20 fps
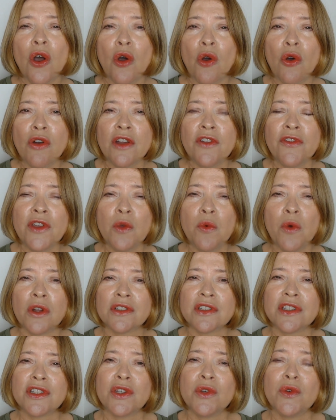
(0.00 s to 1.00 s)
or if you
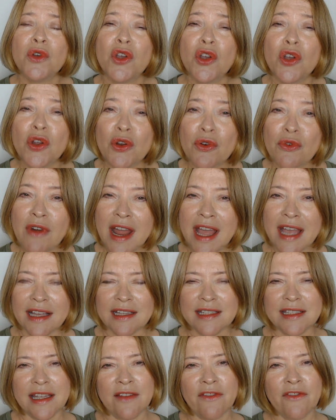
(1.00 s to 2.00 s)
want to
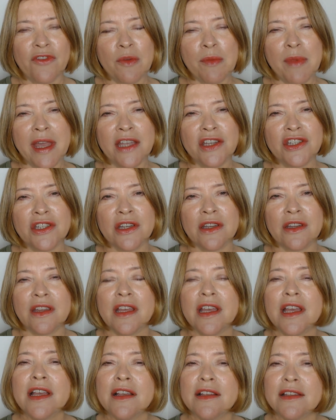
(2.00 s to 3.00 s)
correct information.
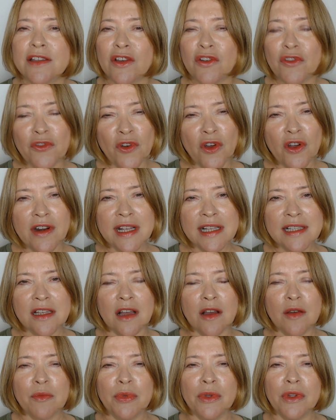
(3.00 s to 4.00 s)
So for
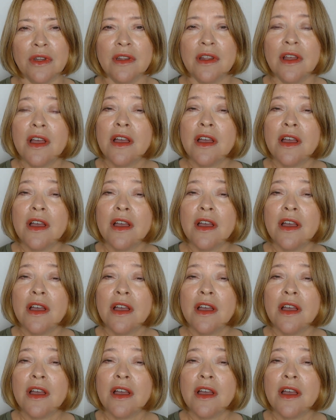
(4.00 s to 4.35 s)
example,